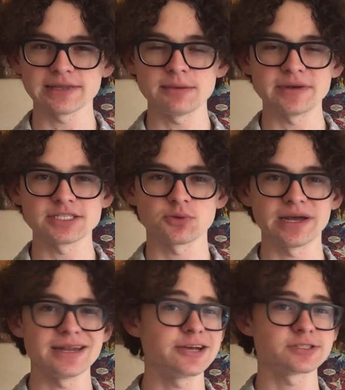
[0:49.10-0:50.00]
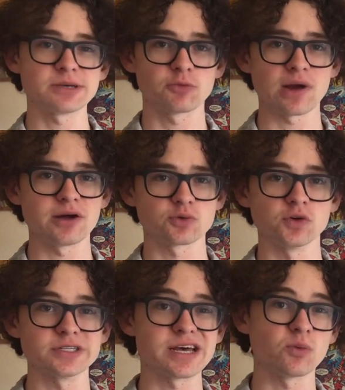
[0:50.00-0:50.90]
I leap into it, here's some ground
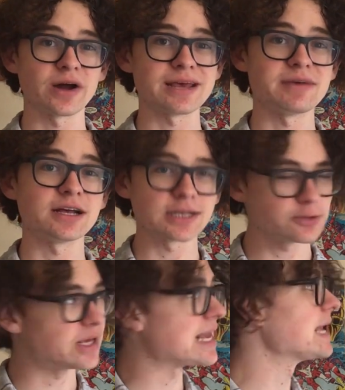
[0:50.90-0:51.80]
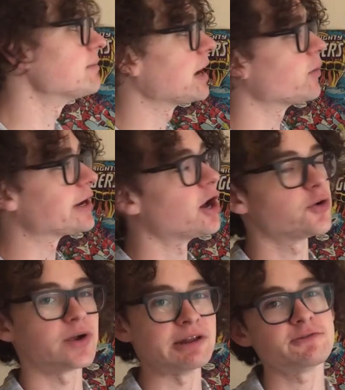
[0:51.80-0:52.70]
rules on what I'm including in my
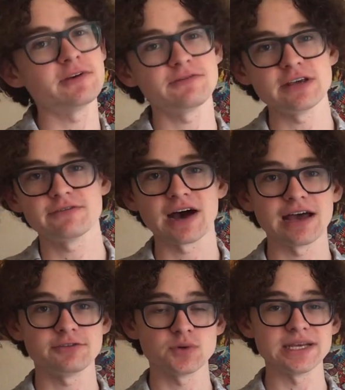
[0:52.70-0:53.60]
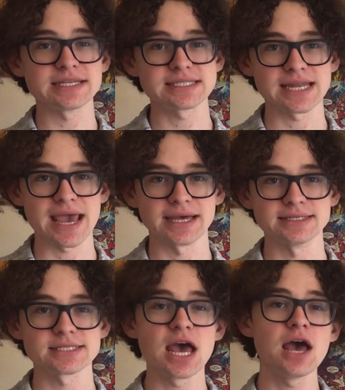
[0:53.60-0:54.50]
155 unique
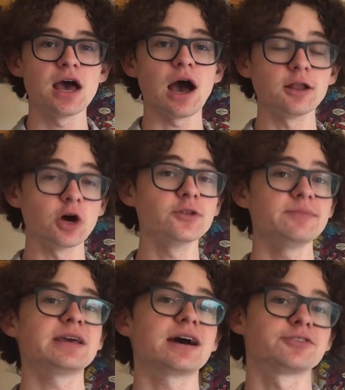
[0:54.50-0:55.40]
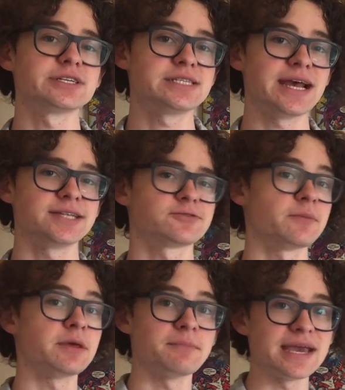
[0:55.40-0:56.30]
stands. I'll only be covering stands
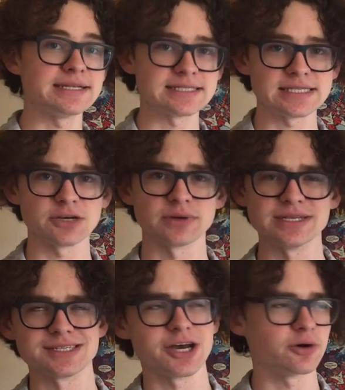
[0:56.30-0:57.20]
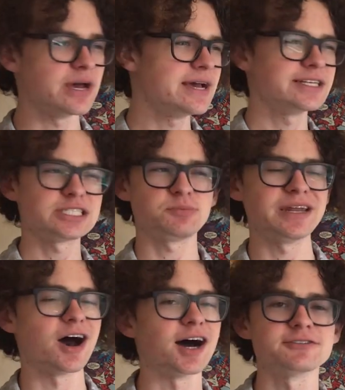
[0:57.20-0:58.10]
from the main series, no
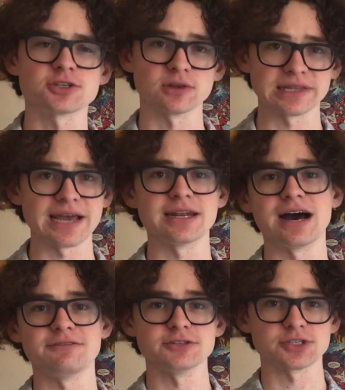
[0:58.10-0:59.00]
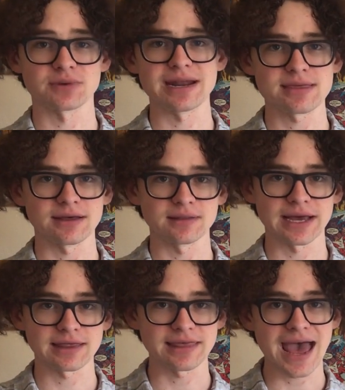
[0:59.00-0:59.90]
spin-offs or light novels or anything
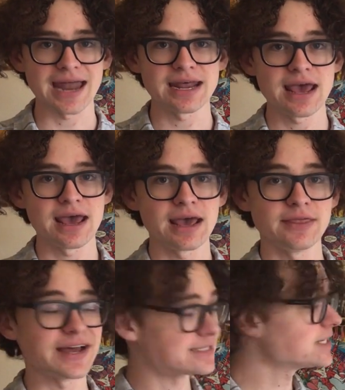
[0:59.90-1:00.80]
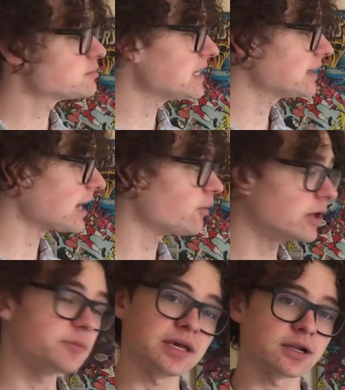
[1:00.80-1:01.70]
like that. That does mean that I
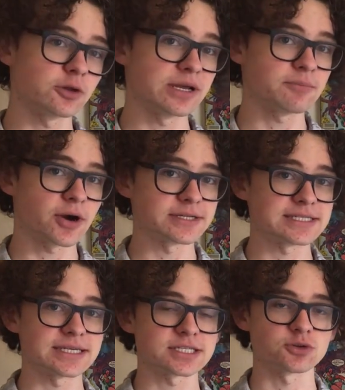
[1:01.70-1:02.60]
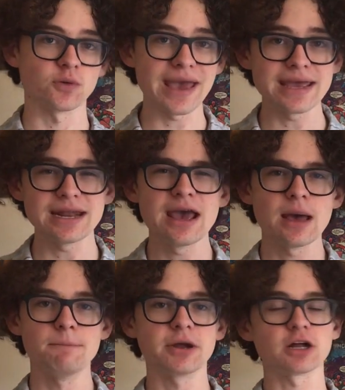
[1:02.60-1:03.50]
will be including parts 6 through 8,
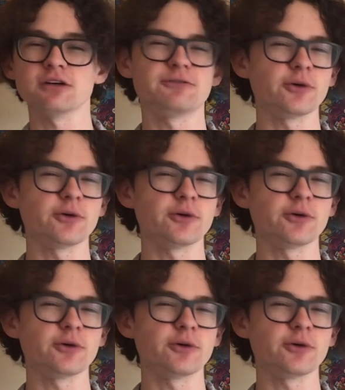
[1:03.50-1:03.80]
but I'll